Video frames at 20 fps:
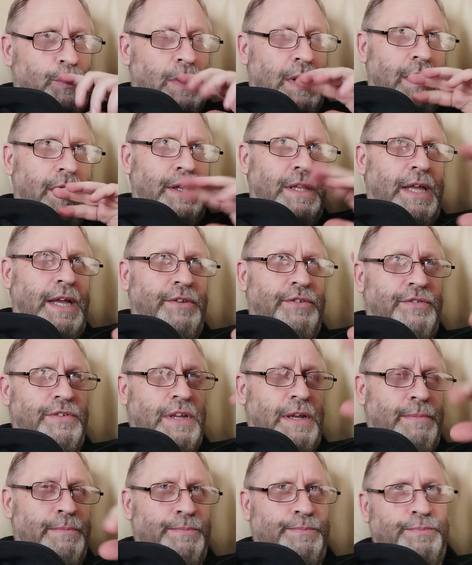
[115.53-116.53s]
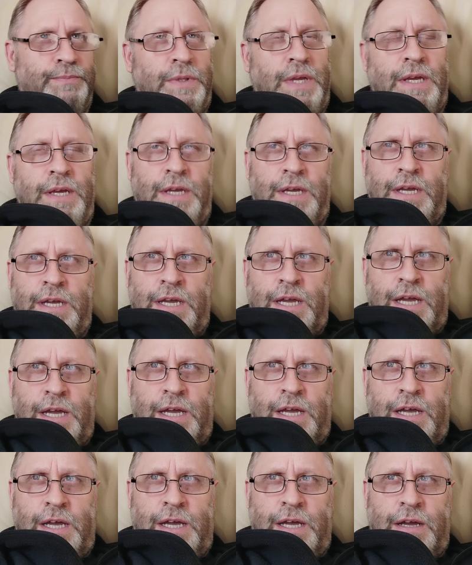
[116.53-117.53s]
well, there's, um, uh,
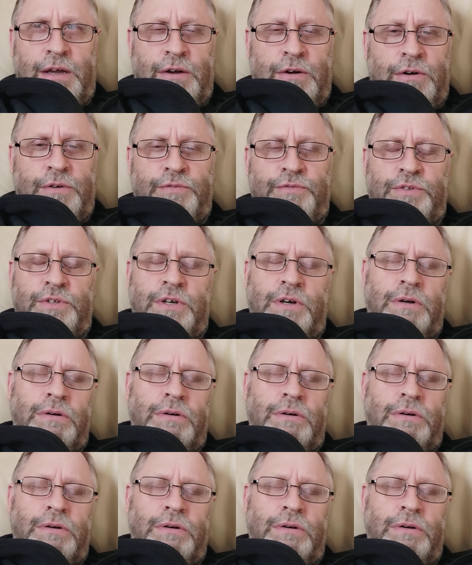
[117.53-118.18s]
uh oh,